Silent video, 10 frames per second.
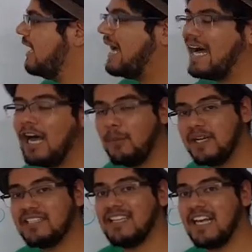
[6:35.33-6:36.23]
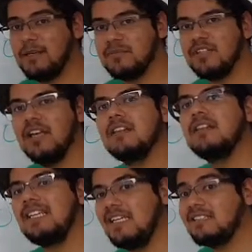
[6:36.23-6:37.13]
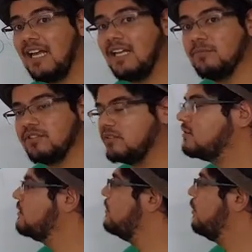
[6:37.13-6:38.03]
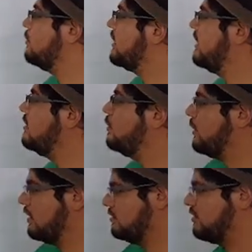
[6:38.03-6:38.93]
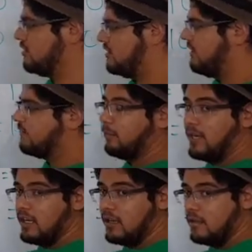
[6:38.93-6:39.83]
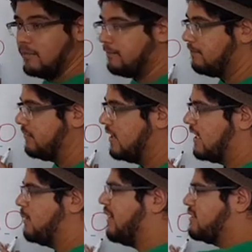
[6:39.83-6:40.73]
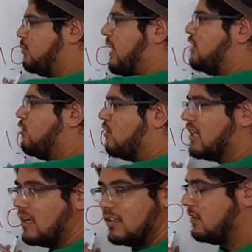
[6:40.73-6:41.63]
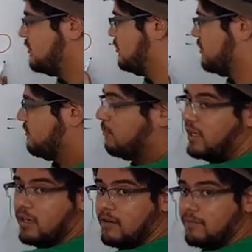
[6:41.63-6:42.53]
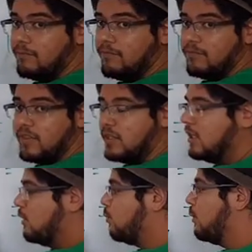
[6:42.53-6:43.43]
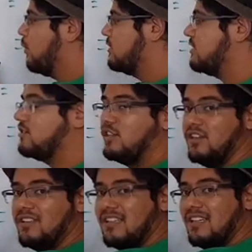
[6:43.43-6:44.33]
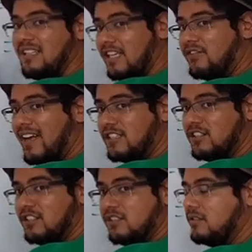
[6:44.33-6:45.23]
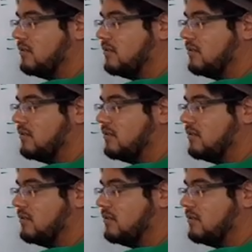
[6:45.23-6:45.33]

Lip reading: How many times? 3 times, okay? We can just see from here, imagine we ignore that, just from here. We want to turn these factors